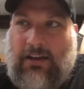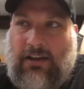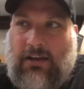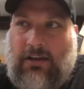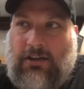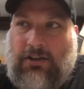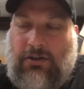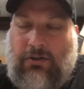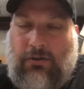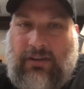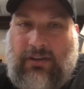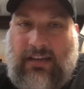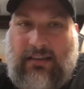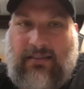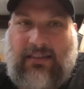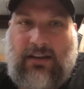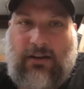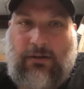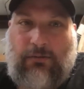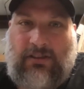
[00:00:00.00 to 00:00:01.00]
you don't get
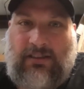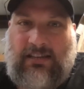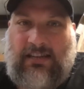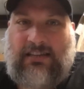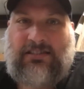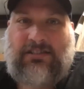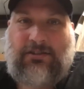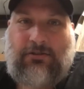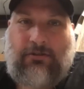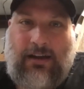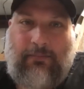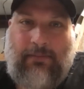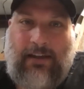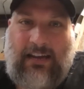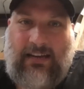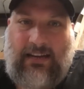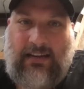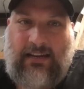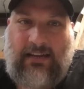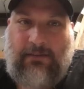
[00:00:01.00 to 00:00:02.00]
there with the Instagram
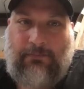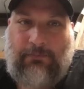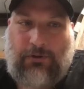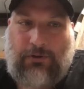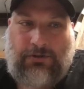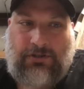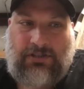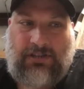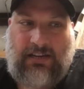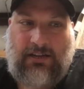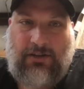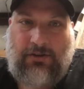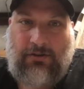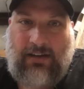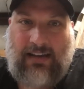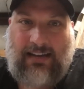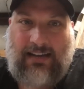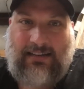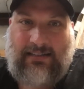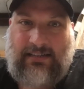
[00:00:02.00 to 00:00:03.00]
ADD bullshit. You
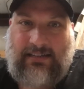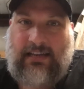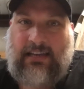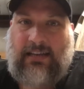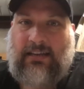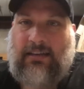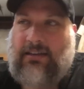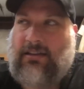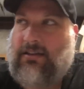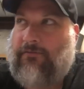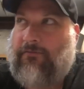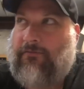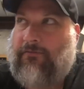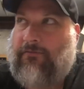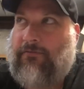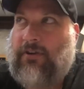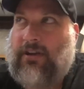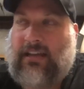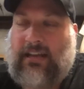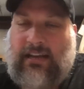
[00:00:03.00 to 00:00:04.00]
got to dig your
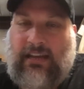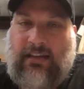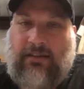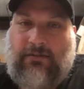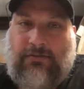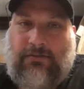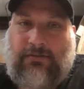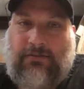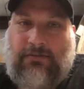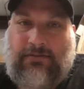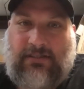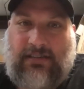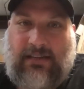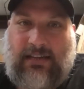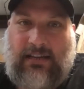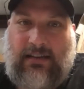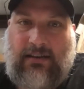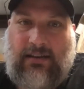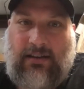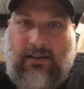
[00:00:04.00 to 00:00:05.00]
freaking heels
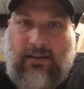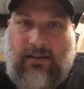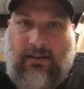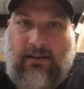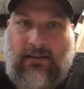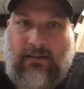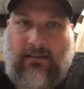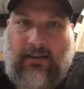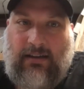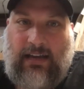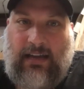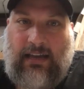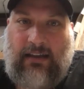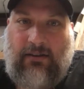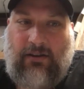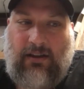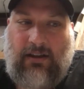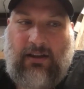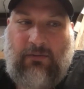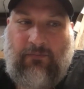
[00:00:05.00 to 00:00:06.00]
in
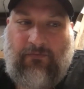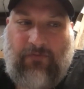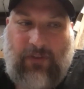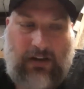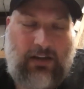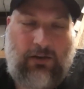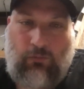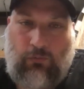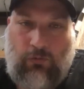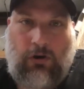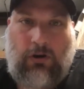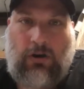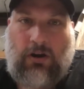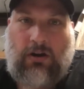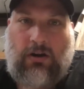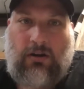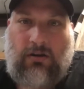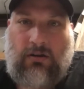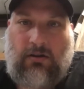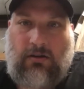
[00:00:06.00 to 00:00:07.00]
and fucking work.
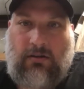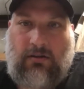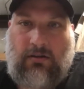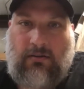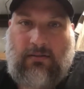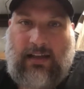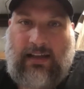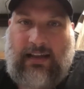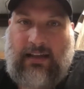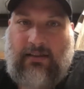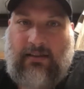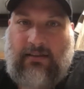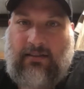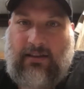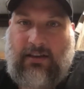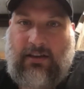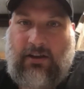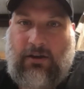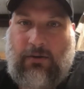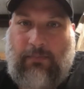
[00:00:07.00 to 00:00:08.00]
Like,
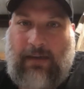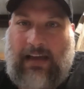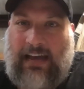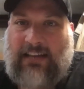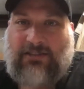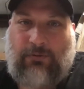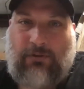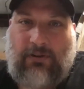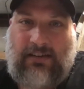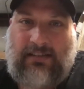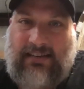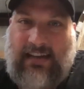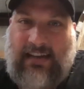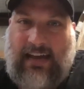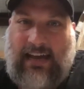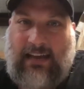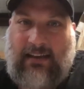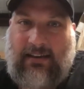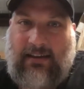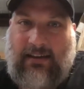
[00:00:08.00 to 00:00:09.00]
Matt's where he's
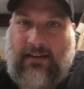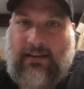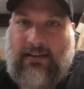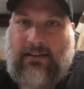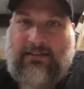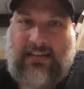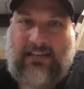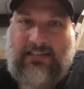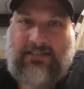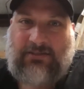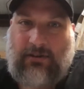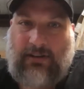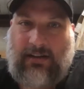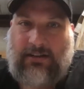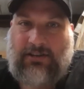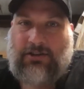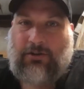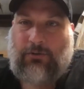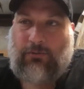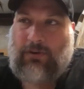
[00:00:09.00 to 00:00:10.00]
at. Jason,
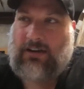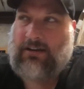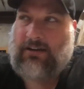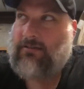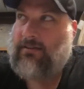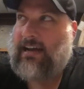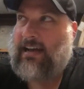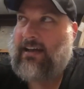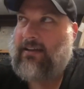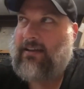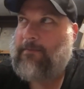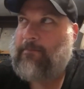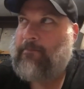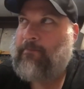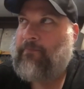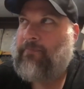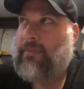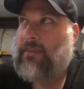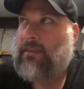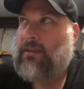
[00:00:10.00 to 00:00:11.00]
you're where you're at,
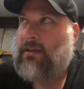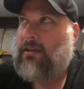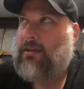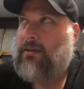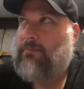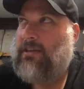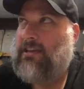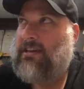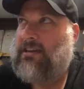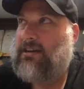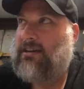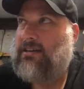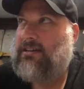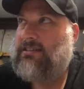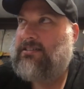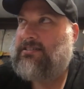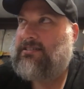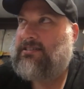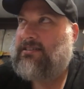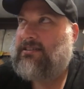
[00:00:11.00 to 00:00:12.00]

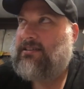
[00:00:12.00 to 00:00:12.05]
because